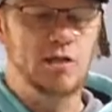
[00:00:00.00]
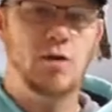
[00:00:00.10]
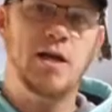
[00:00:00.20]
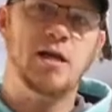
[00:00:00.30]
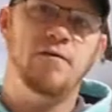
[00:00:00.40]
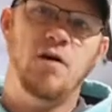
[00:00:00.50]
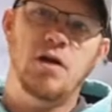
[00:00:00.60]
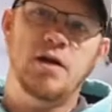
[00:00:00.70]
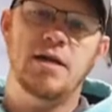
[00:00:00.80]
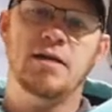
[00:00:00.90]
So I
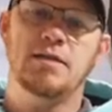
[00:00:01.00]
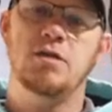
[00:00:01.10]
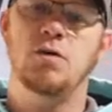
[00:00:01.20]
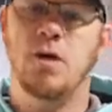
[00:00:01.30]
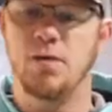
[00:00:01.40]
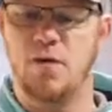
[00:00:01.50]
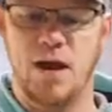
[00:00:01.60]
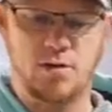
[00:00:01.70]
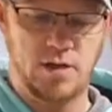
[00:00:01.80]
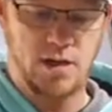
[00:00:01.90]
converted it to a
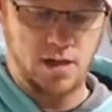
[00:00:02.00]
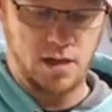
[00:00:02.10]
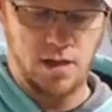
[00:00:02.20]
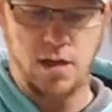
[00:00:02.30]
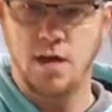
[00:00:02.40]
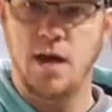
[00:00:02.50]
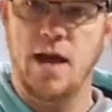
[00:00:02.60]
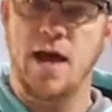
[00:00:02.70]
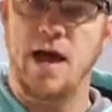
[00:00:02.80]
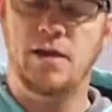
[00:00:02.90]
round
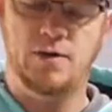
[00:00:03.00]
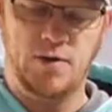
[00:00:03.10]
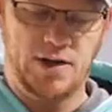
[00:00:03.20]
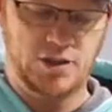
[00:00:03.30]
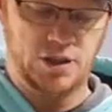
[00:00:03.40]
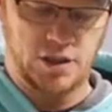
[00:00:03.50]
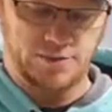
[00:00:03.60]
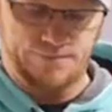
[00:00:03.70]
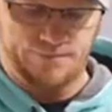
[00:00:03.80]
Allen wrench.